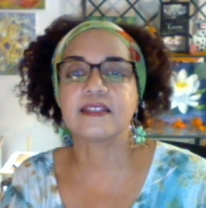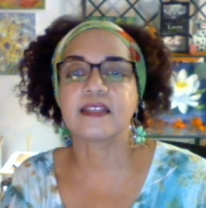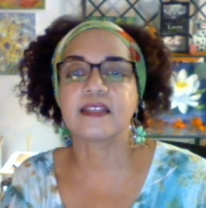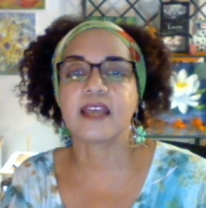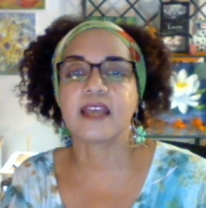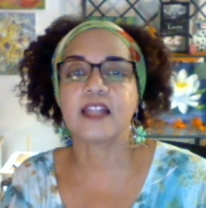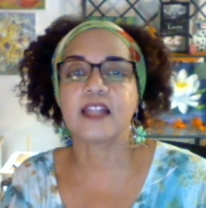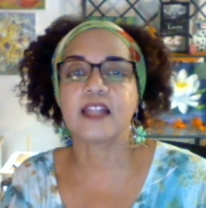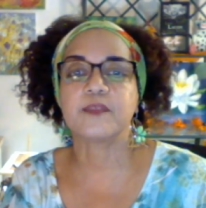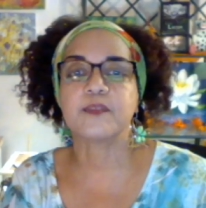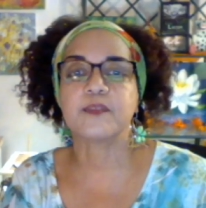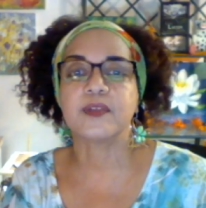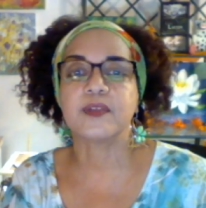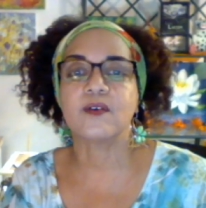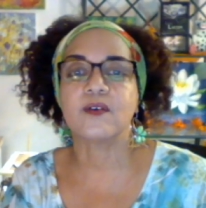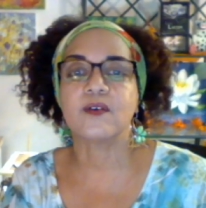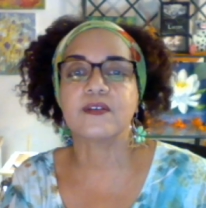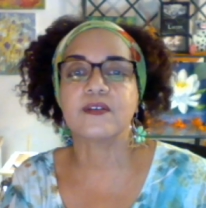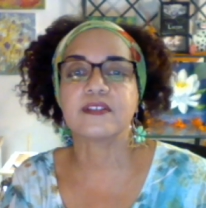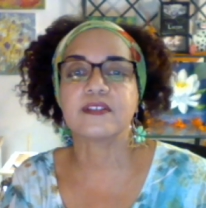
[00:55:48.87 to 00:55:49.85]
the galloping
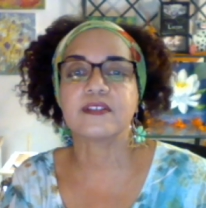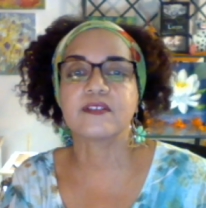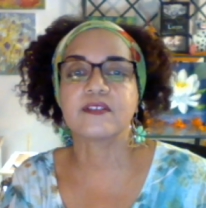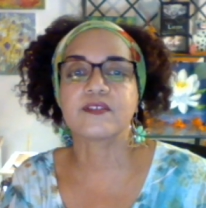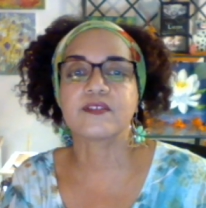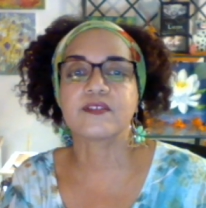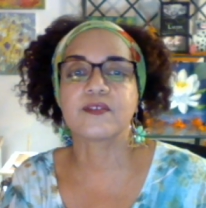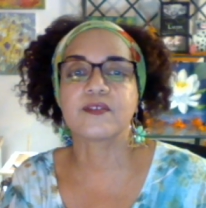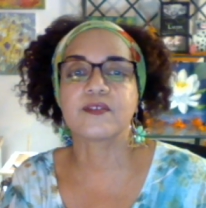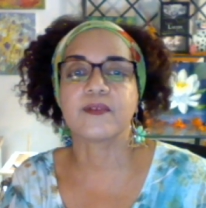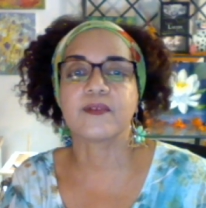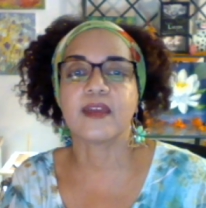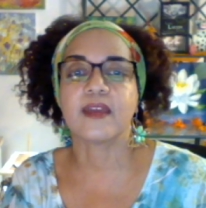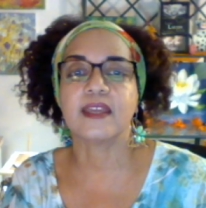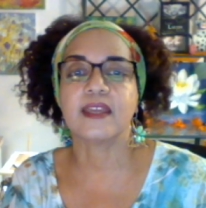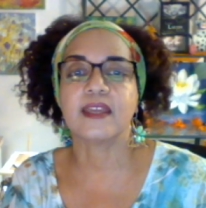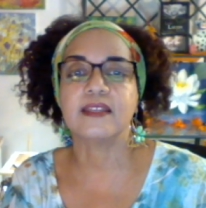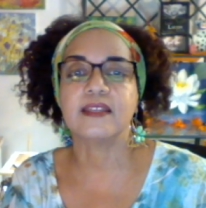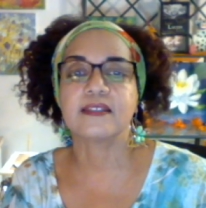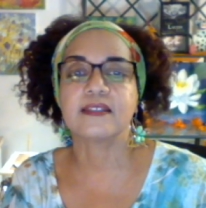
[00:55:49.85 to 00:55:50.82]
horse looks
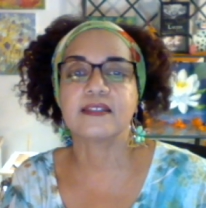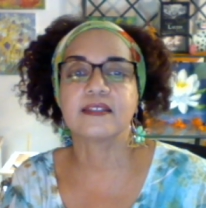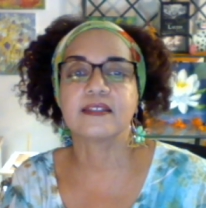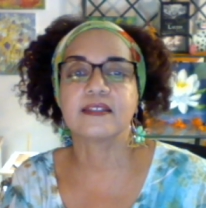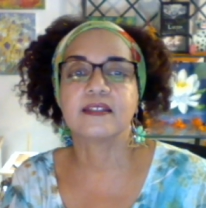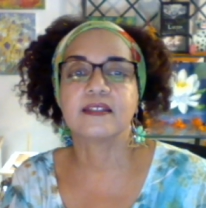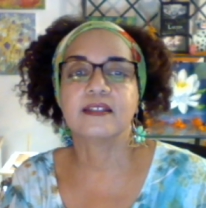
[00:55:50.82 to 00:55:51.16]
great.